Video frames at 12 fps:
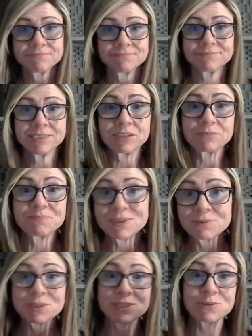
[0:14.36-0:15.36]

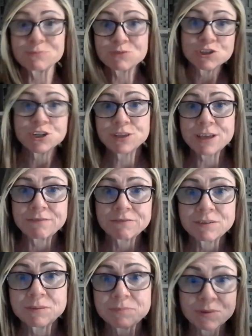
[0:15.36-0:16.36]
we don't share that
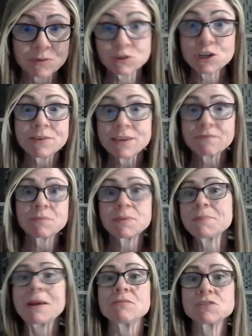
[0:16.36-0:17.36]
from or shout that from
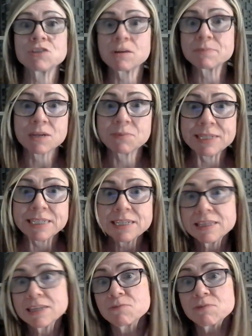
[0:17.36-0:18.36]
the mountaintops like we
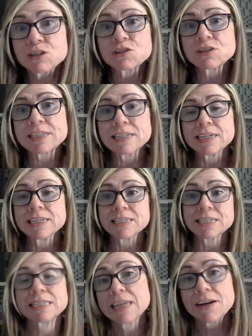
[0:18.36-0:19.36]
did the original studies
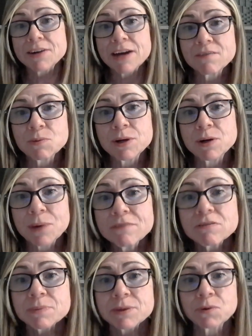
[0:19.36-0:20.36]
that scared everyone away
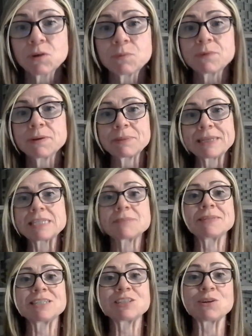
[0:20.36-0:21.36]
from their hormone
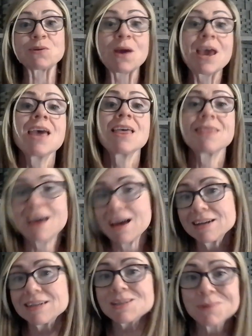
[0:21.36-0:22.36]
replacement. So
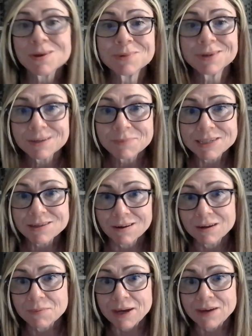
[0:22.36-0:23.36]
that is what we're going to be
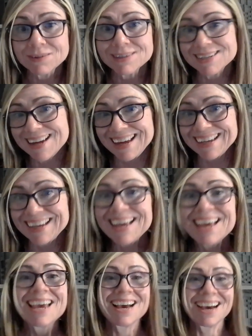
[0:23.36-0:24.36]
talking about today.
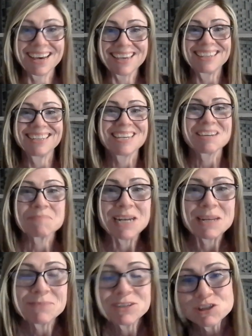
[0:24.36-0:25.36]
Hi. My
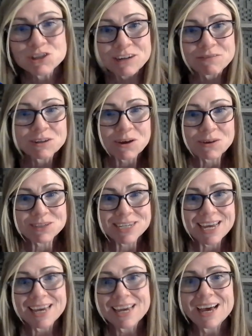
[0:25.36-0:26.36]
name is Jennifer
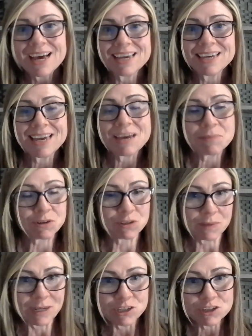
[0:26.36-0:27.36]
Gaudet. I am a
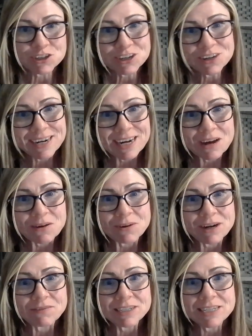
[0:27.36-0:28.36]
nurse practitioner and I
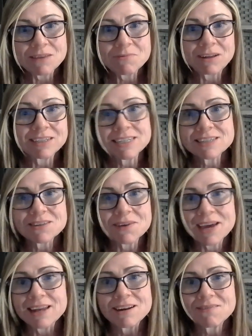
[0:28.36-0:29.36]
own Everyday Wellness
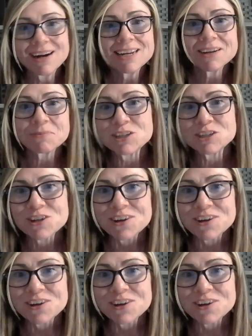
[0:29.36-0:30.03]
located right here in Wichita,